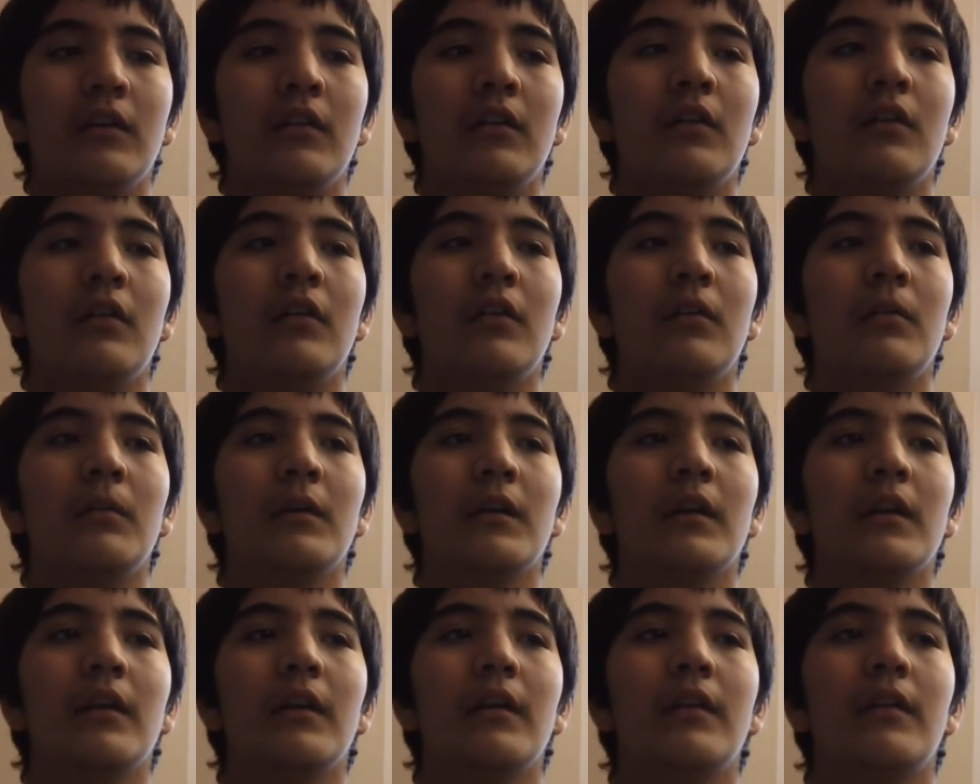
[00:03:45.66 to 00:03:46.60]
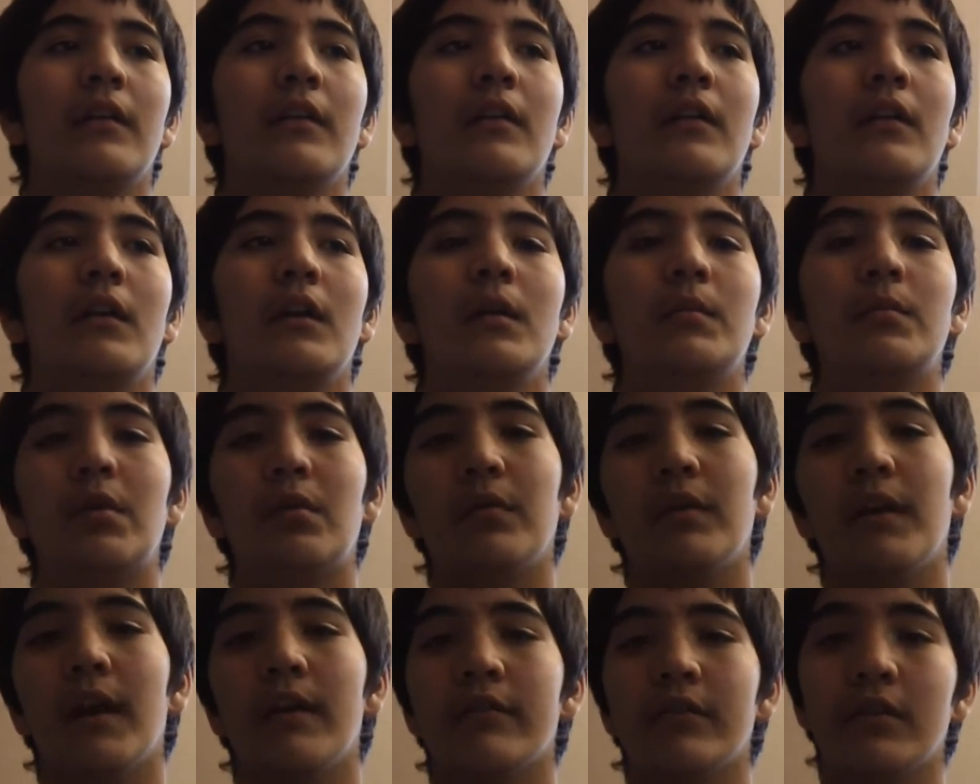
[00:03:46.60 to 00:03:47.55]
Oh my god. But
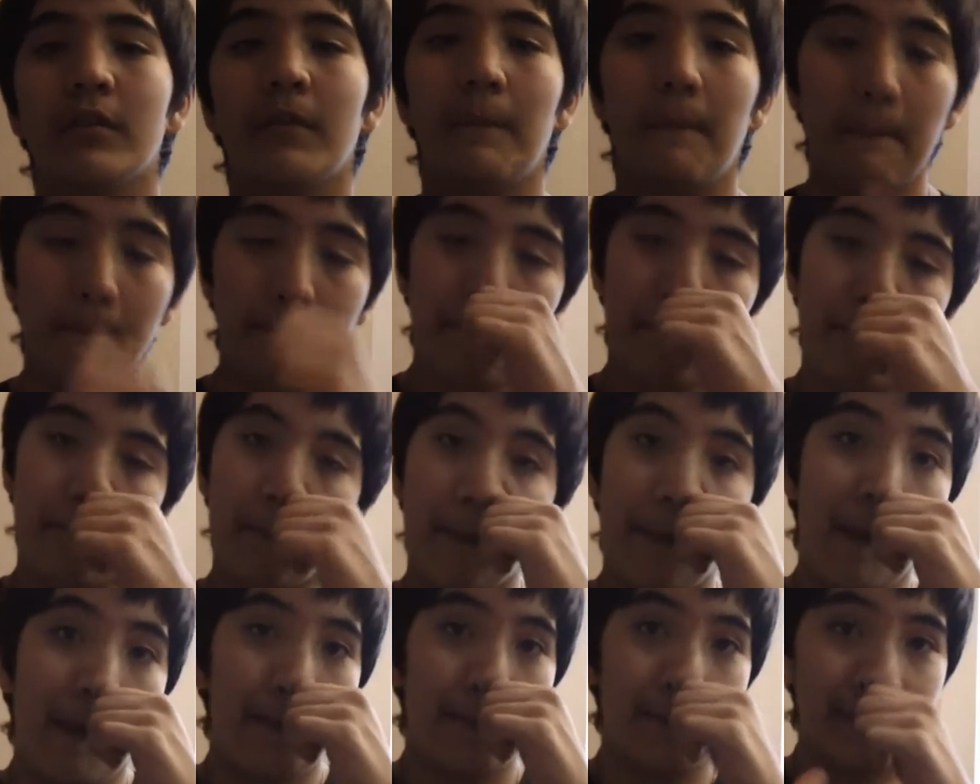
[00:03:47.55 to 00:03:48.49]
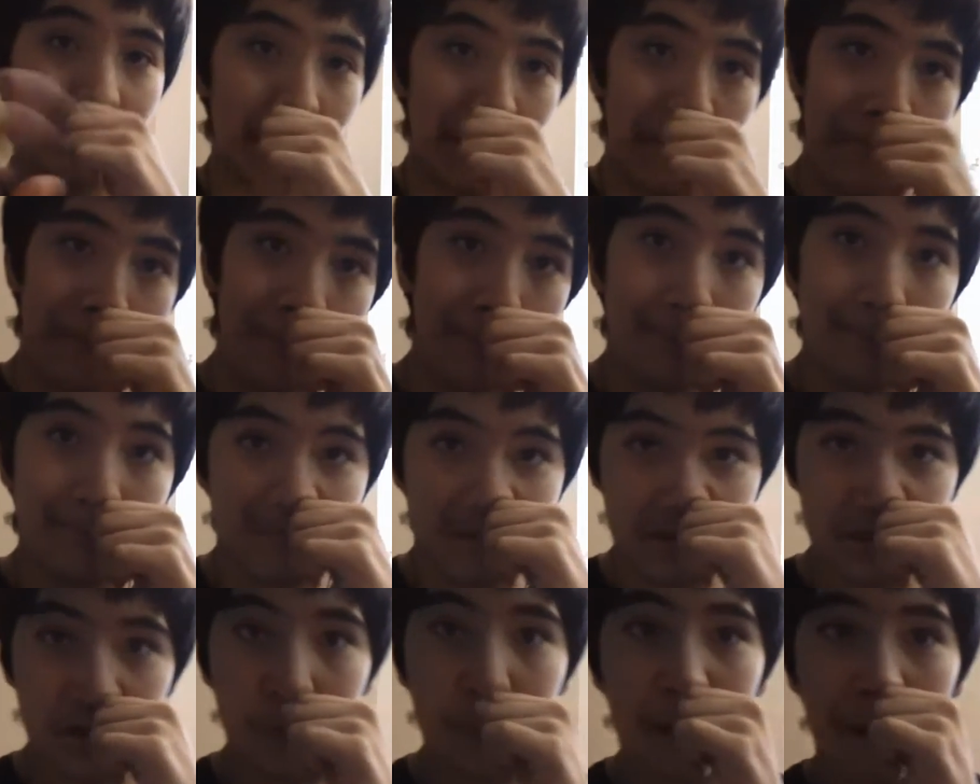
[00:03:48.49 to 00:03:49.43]
whatever. I'm done.
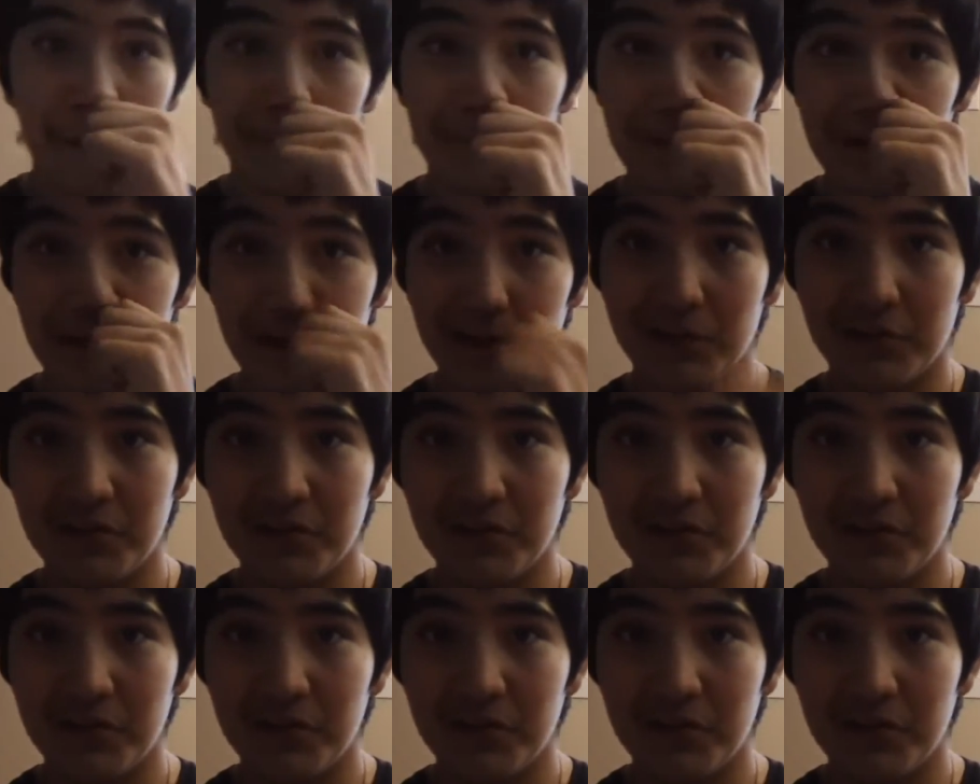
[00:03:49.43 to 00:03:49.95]
Tupac video.